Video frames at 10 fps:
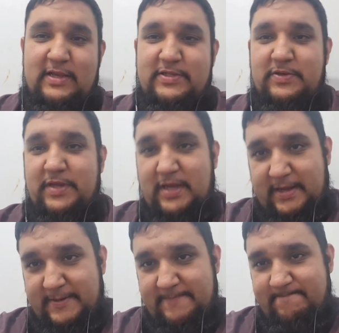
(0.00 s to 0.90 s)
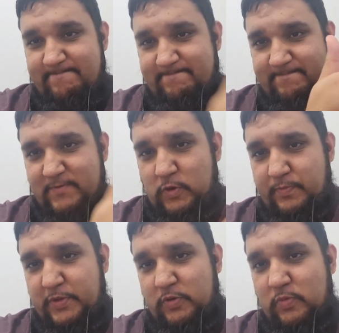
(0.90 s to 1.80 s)
So yeah,
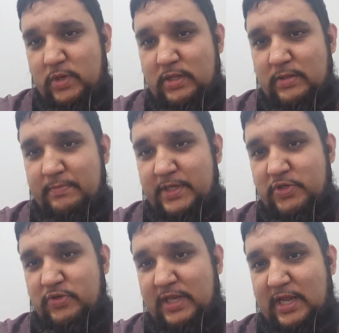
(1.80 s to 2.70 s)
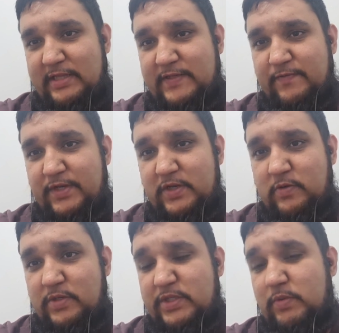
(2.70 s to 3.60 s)
hope you're well. Make sure you like this
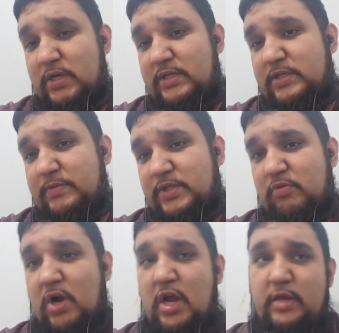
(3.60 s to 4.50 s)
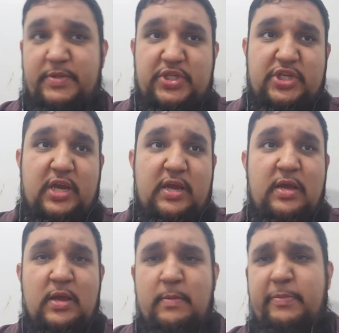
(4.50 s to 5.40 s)
video as well. Subscribe, share.
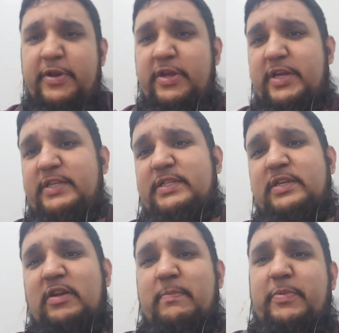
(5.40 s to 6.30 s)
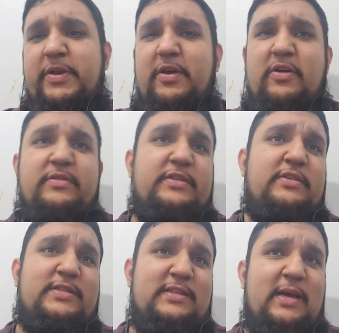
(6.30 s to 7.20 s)
Put it on Instagram, put it on
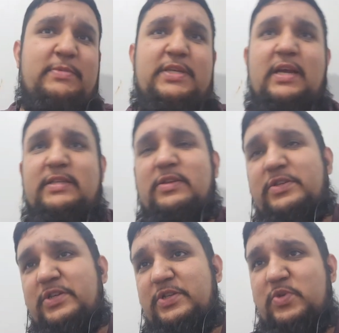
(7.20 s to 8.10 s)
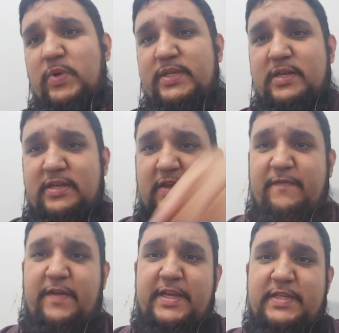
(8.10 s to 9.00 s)
your Snapchats, on your Twitter, your
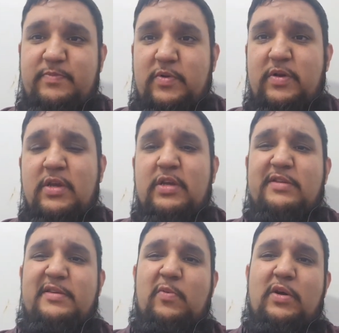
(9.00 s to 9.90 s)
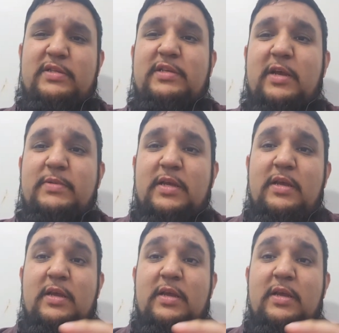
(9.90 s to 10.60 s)
Facebook, your WhatsApps,